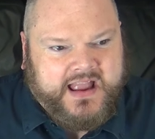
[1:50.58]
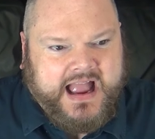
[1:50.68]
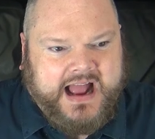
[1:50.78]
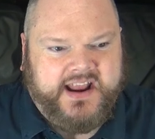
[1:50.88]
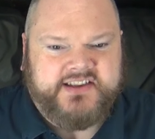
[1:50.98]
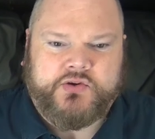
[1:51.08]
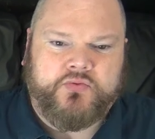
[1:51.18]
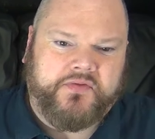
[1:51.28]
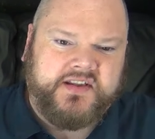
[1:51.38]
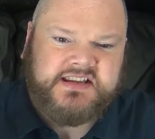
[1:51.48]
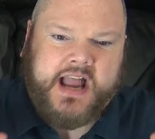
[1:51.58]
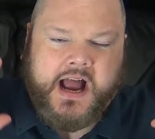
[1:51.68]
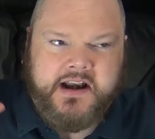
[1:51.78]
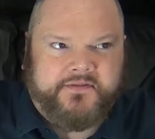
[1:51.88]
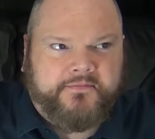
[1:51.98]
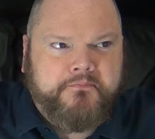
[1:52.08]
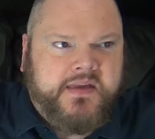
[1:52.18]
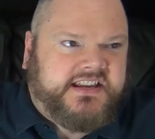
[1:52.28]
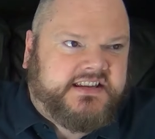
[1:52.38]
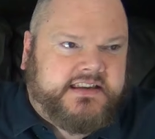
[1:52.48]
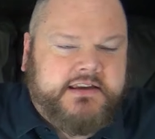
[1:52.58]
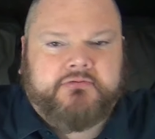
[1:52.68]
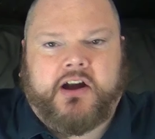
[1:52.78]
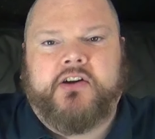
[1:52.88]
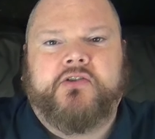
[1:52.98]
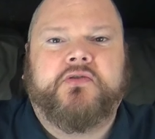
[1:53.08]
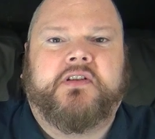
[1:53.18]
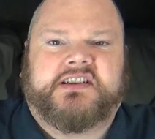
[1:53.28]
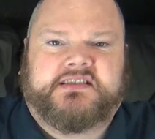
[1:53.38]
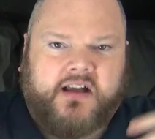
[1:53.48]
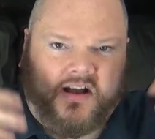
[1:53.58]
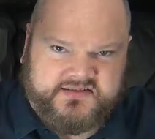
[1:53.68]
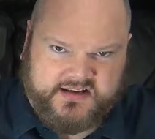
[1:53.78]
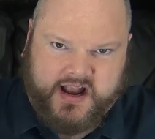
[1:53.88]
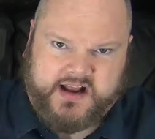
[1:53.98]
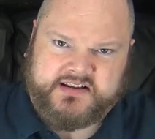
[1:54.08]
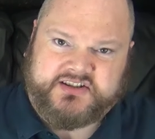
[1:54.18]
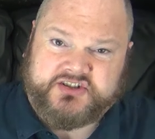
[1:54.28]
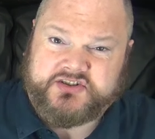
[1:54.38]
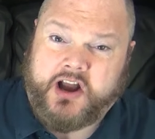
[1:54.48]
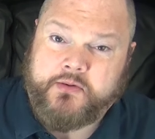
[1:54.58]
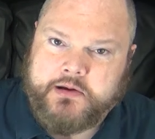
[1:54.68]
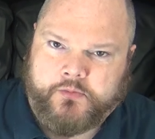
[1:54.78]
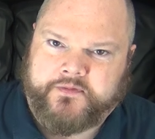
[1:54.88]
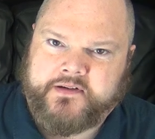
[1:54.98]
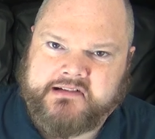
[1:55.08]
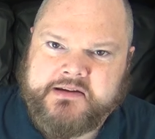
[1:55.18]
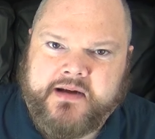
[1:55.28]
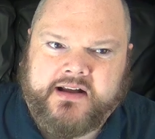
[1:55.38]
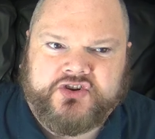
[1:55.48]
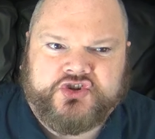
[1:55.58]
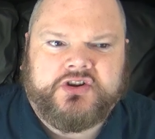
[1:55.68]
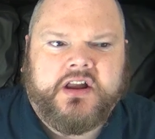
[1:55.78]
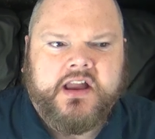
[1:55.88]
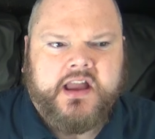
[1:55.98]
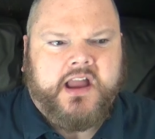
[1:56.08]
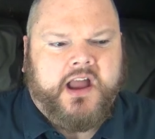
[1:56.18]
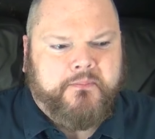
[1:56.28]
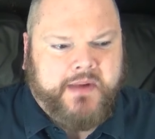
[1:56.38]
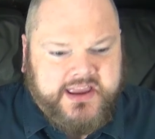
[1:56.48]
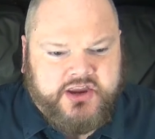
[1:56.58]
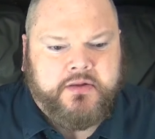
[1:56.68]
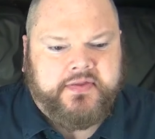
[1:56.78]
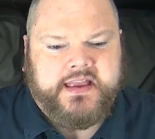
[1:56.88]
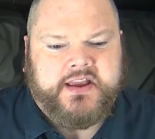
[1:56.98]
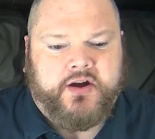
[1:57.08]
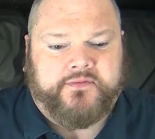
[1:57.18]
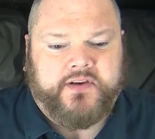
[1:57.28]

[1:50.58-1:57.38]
And it's all on this kind of misty road. It starts to kind of snow. It will very much make you think of